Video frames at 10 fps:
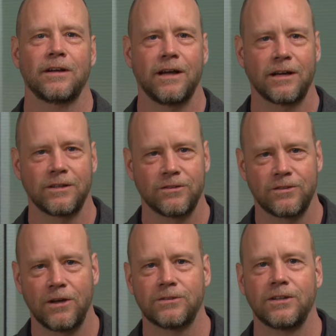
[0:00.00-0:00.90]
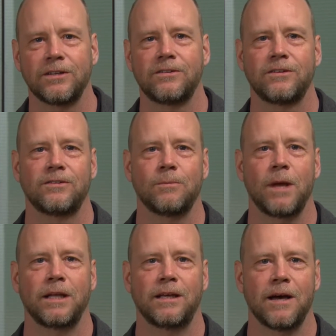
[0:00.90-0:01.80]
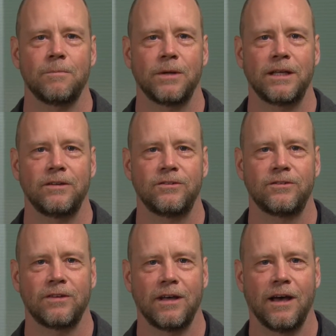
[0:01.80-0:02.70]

a consultant to many companies,